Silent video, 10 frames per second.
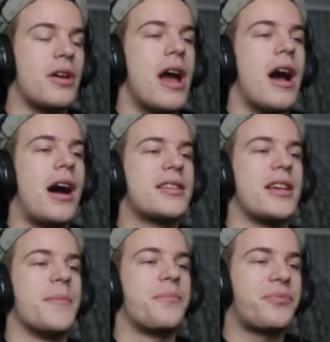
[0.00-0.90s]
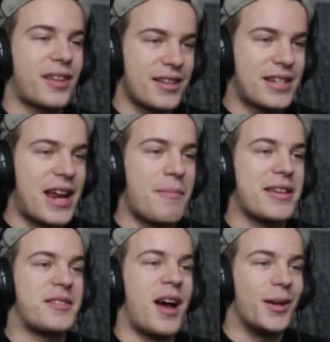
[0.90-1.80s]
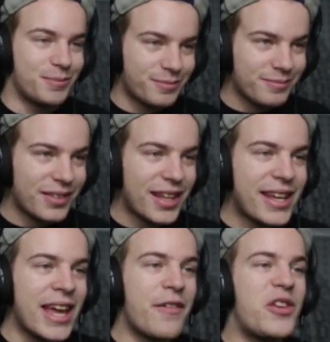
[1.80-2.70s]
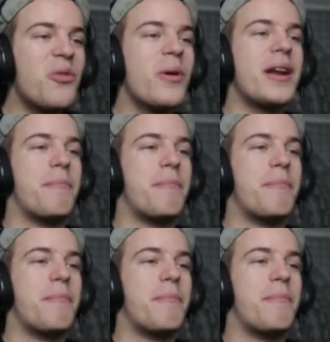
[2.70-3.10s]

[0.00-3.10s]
you, honestly, it's kind of messed up. If you win a